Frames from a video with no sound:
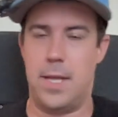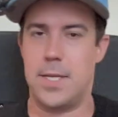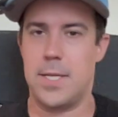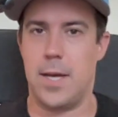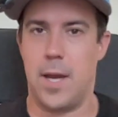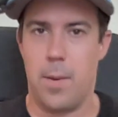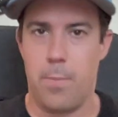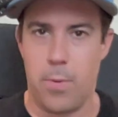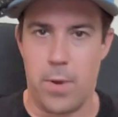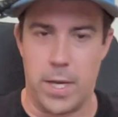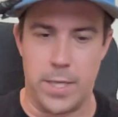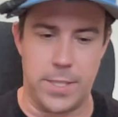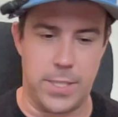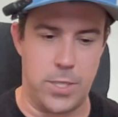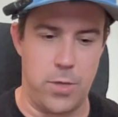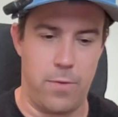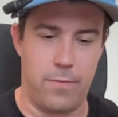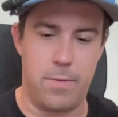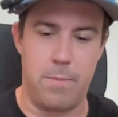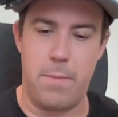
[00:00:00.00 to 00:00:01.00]
the entire
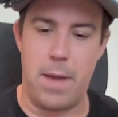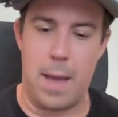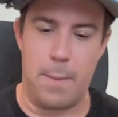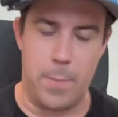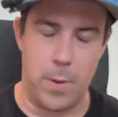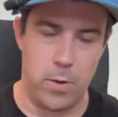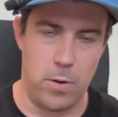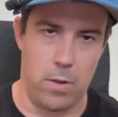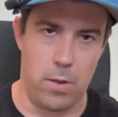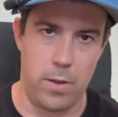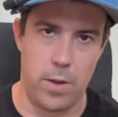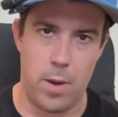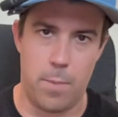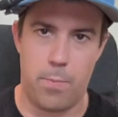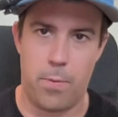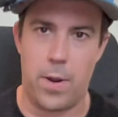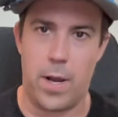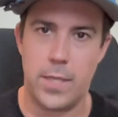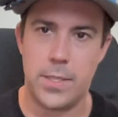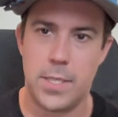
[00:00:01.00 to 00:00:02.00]
process. You have to map out all your
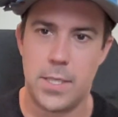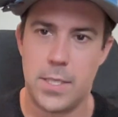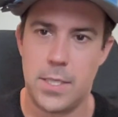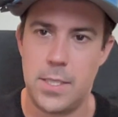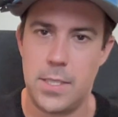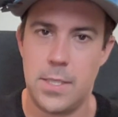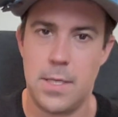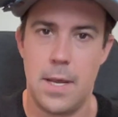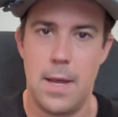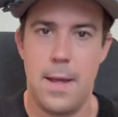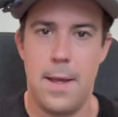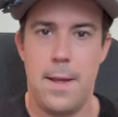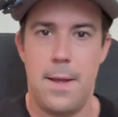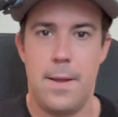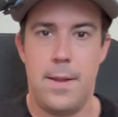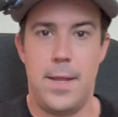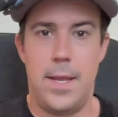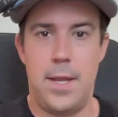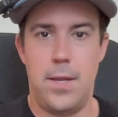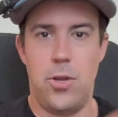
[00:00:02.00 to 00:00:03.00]
processes
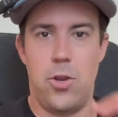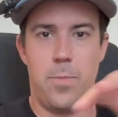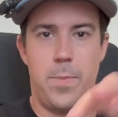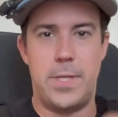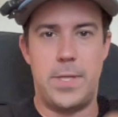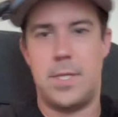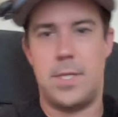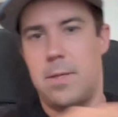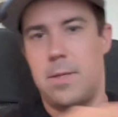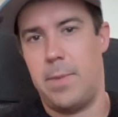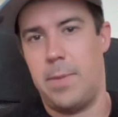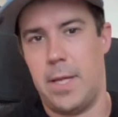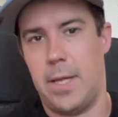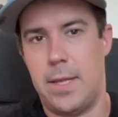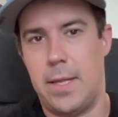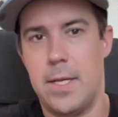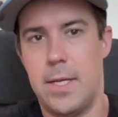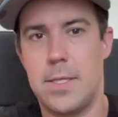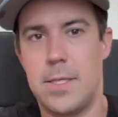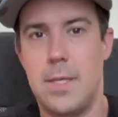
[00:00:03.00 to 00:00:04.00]
in your business, something
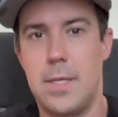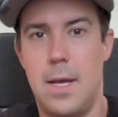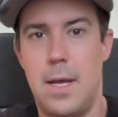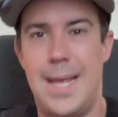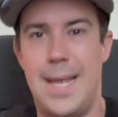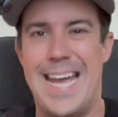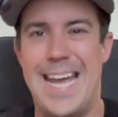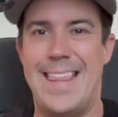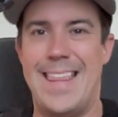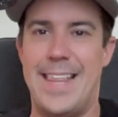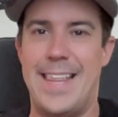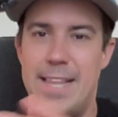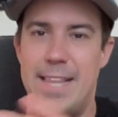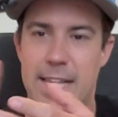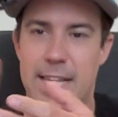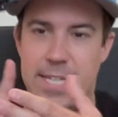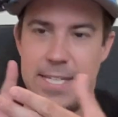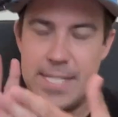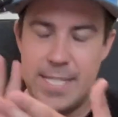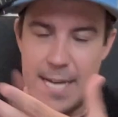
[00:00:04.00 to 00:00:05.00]
like this. And
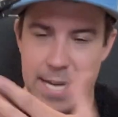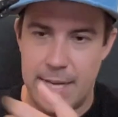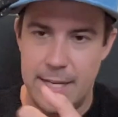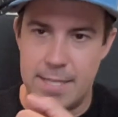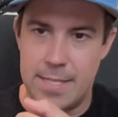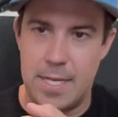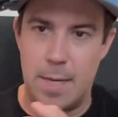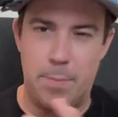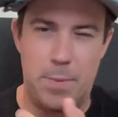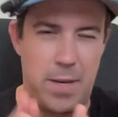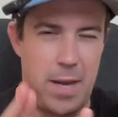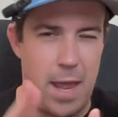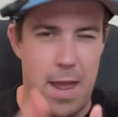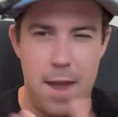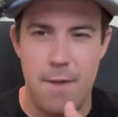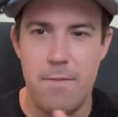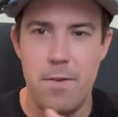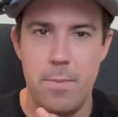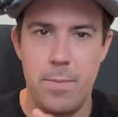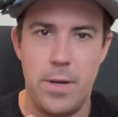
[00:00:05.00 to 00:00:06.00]
then the second step that
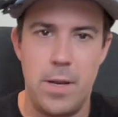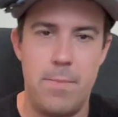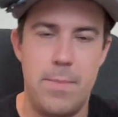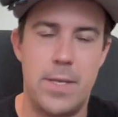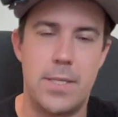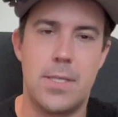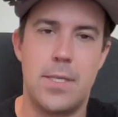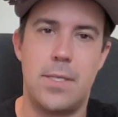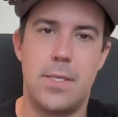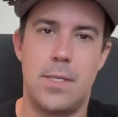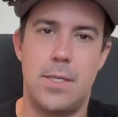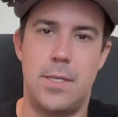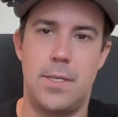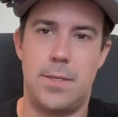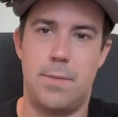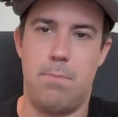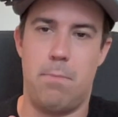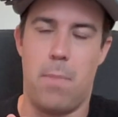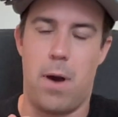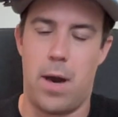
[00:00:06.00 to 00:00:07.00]
everybody misses
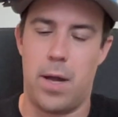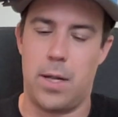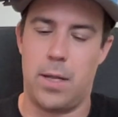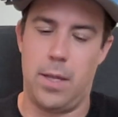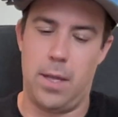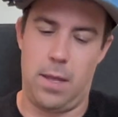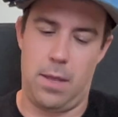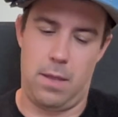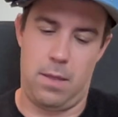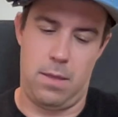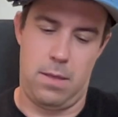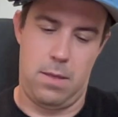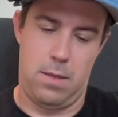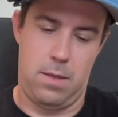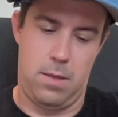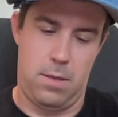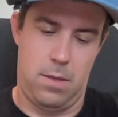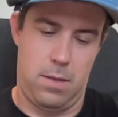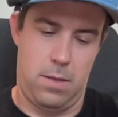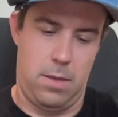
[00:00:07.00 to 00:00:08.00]
is modeling
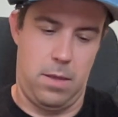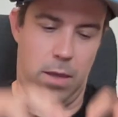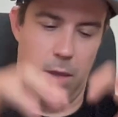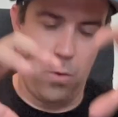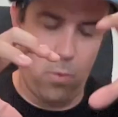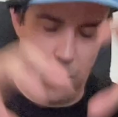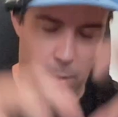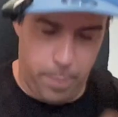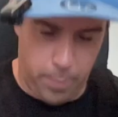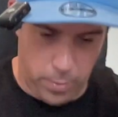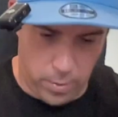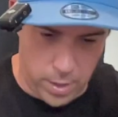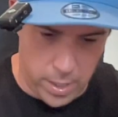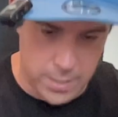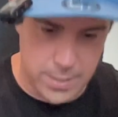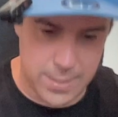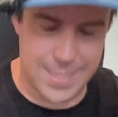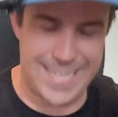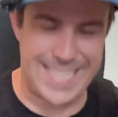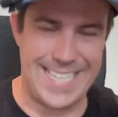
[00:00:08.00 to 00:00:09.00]
your
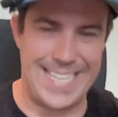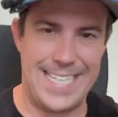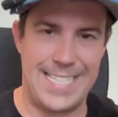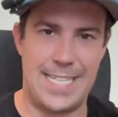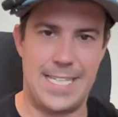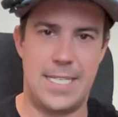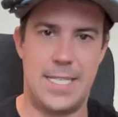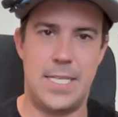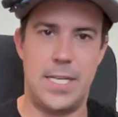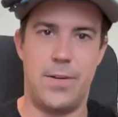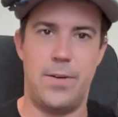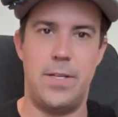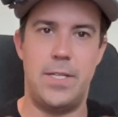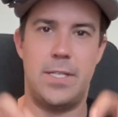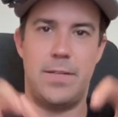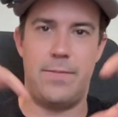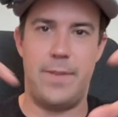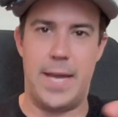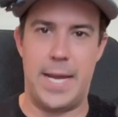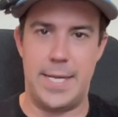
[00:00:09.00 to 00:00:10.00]
process as a
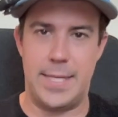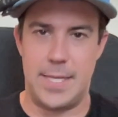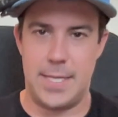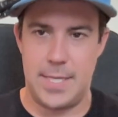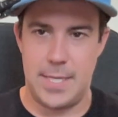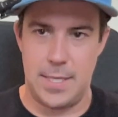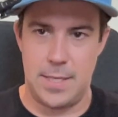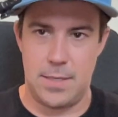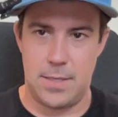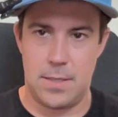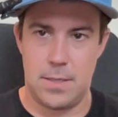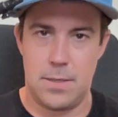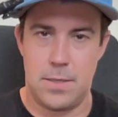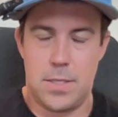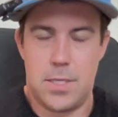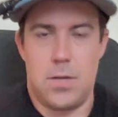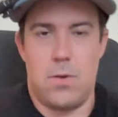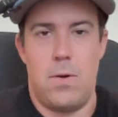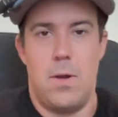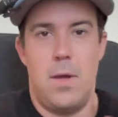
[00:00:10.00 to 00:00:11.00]
series of entities.
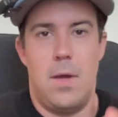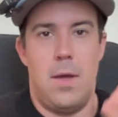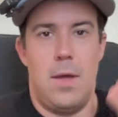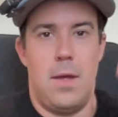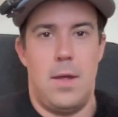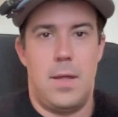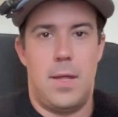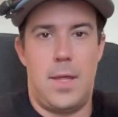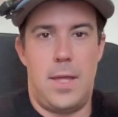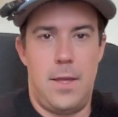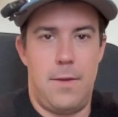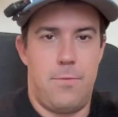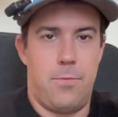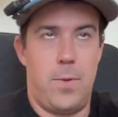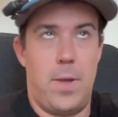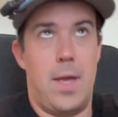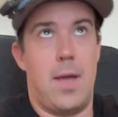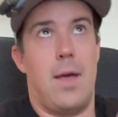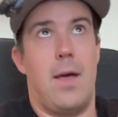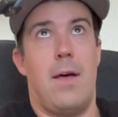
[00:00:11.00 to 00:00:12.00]
So
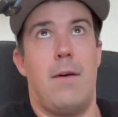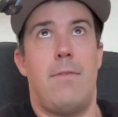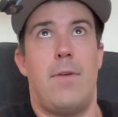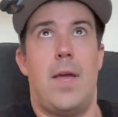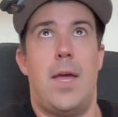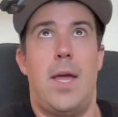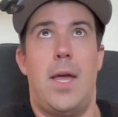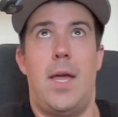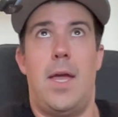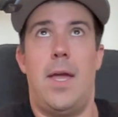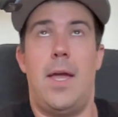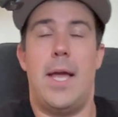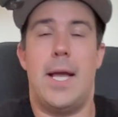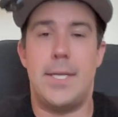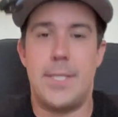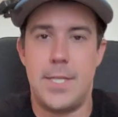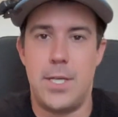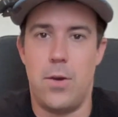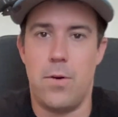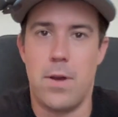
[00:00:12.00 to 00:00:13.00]
if we have a
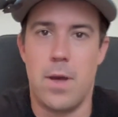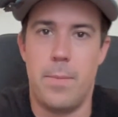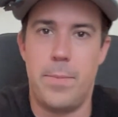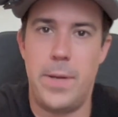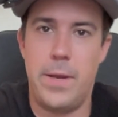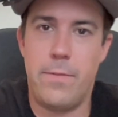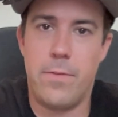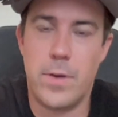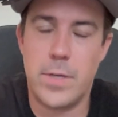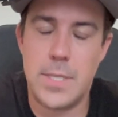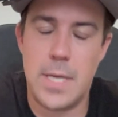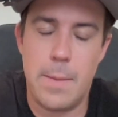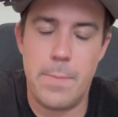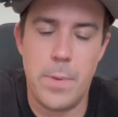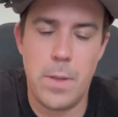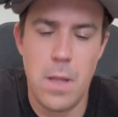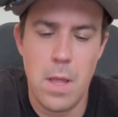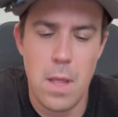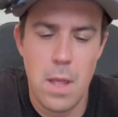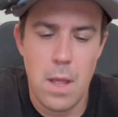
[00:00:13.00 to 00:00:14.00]
SEO company, for
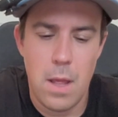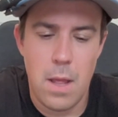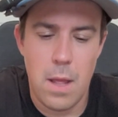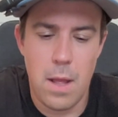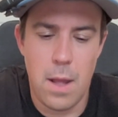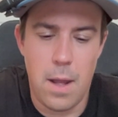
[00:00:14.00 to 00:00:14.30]
example,